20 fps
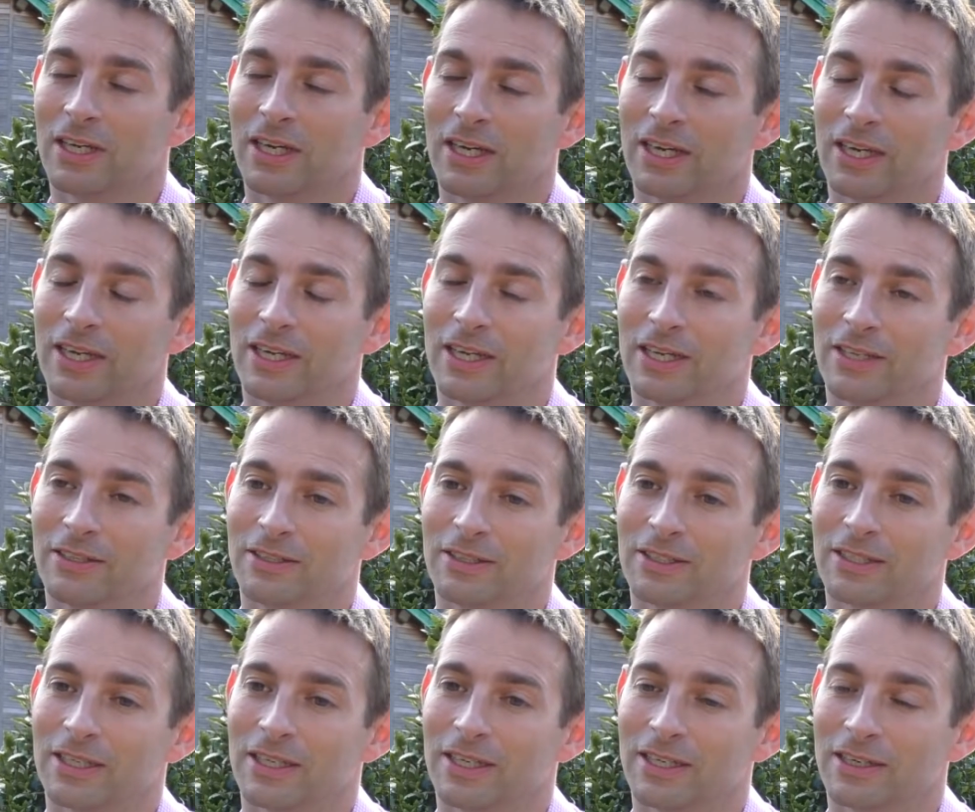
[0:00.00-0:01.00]
uh,
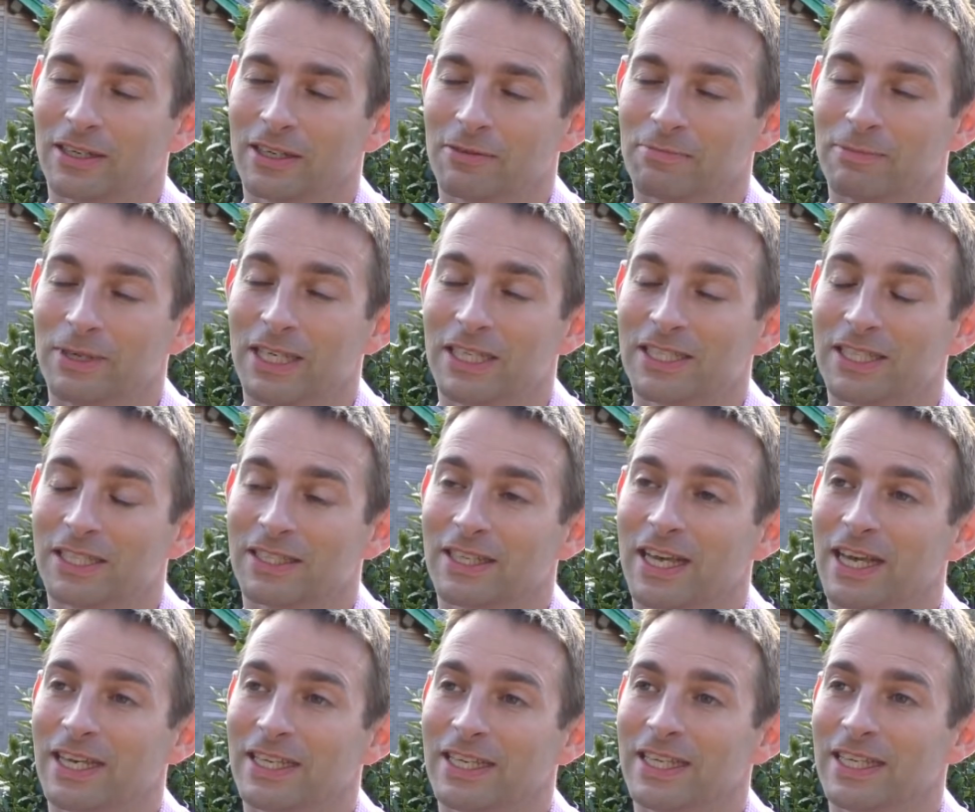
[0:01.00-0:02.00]
and uh, and meeting
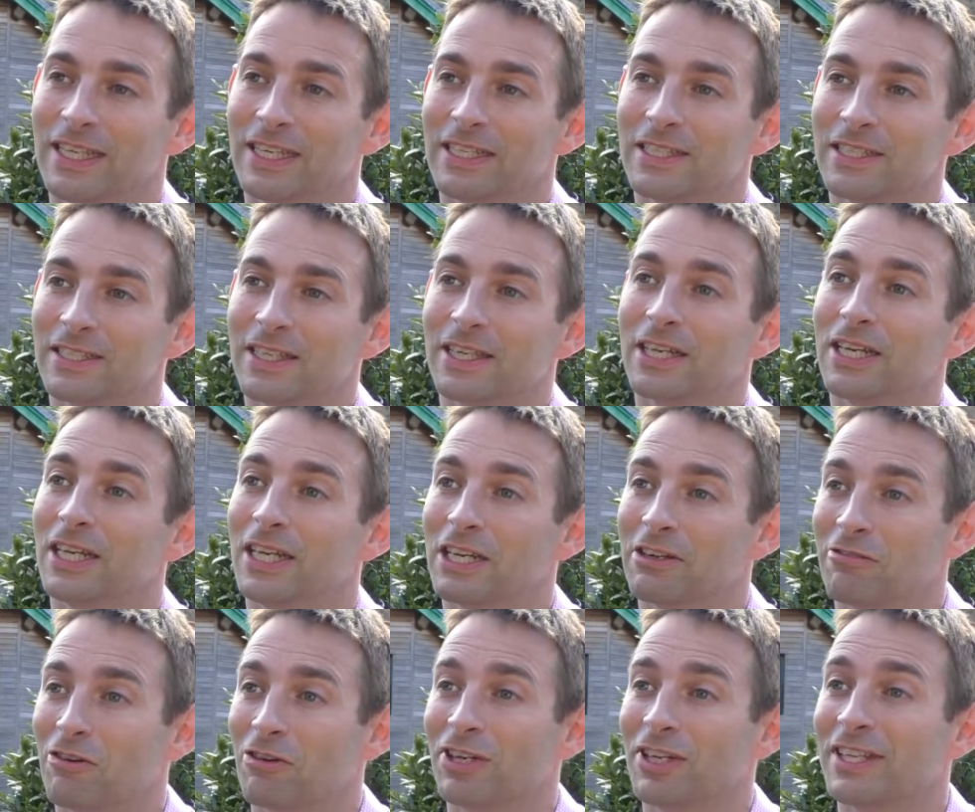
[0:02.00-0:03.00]
their needs
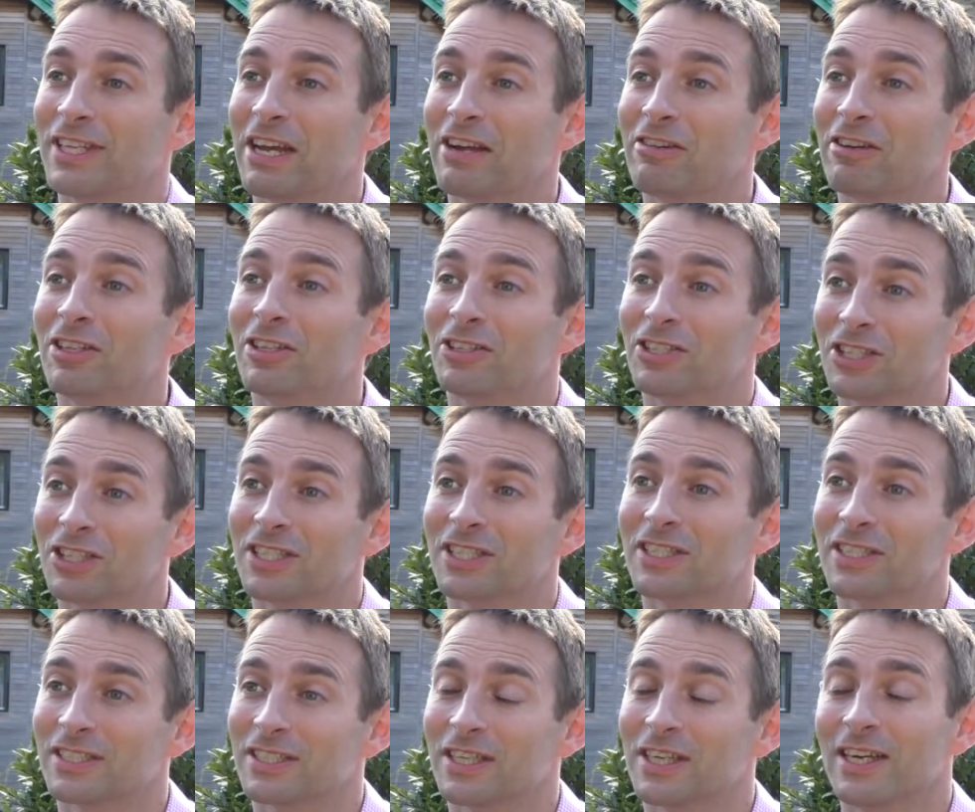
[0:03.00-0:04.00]
earlier on in their
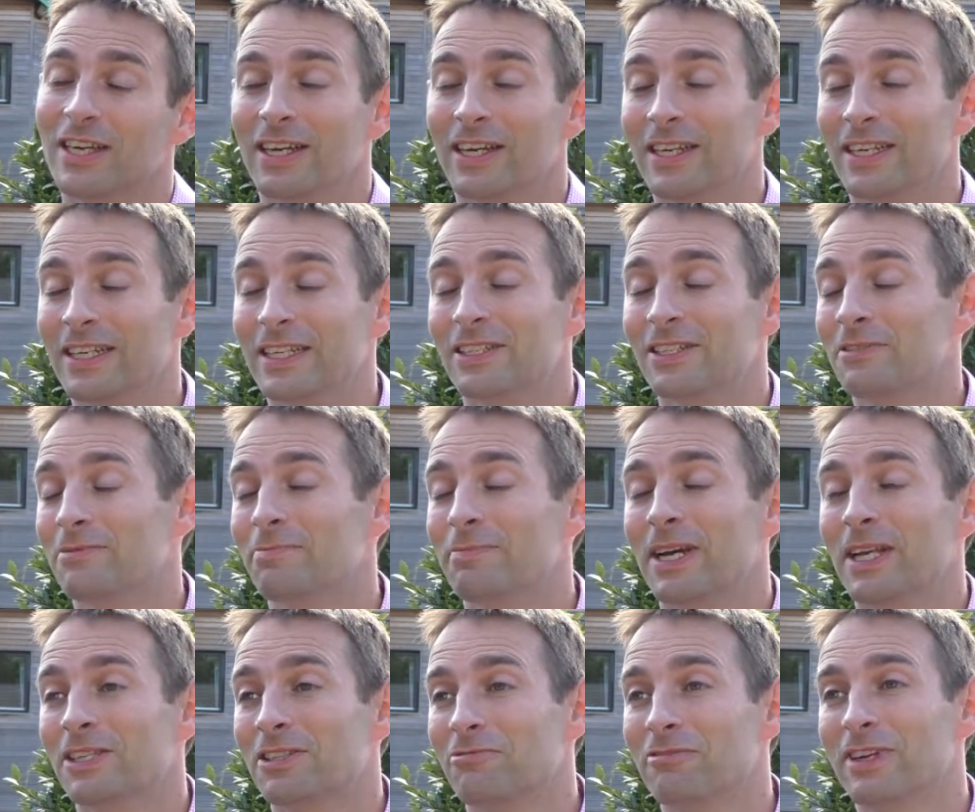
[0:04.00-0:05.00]
illnesses and it doesn't
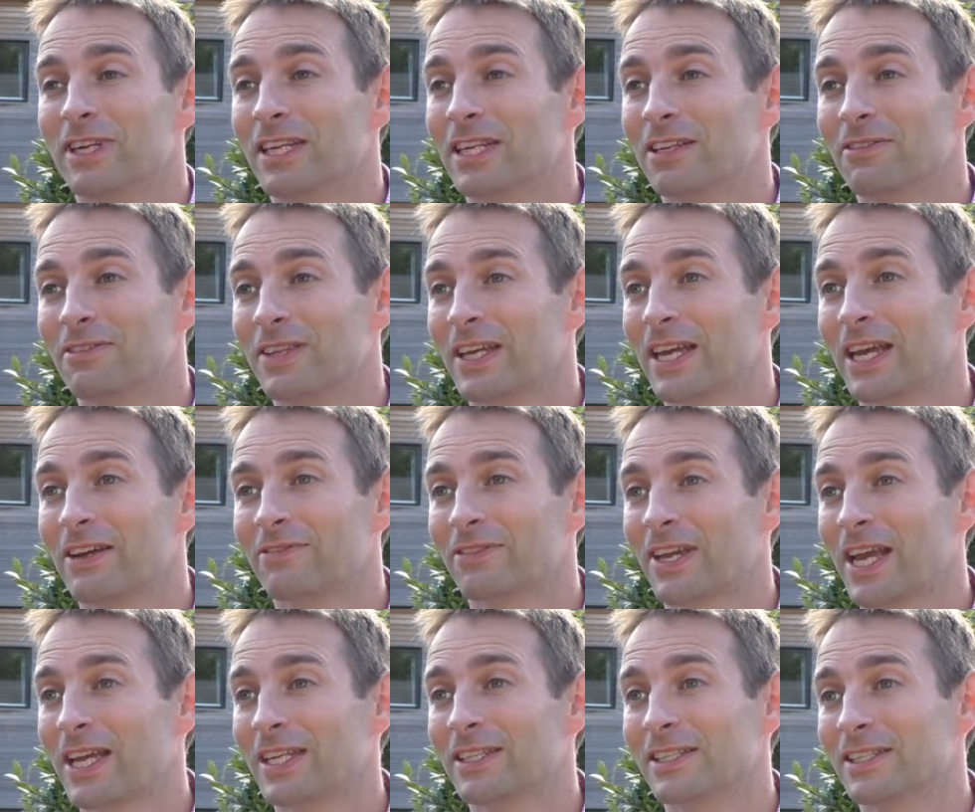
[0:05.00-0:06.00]
matter really if they have
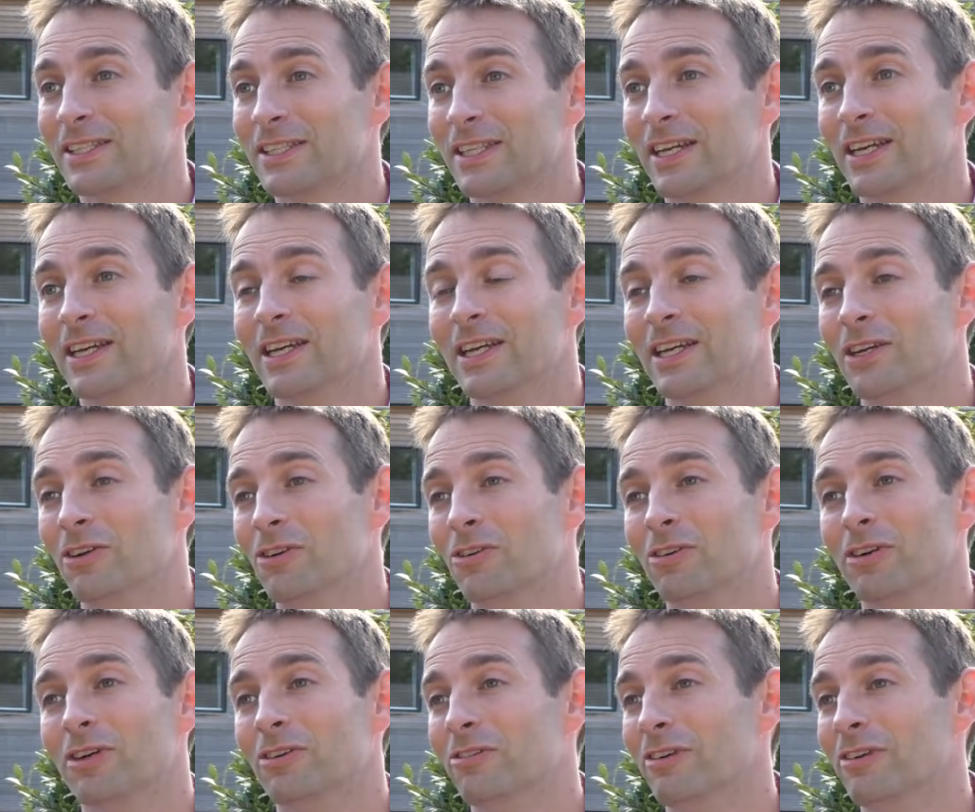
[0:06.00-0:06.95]
cancer or,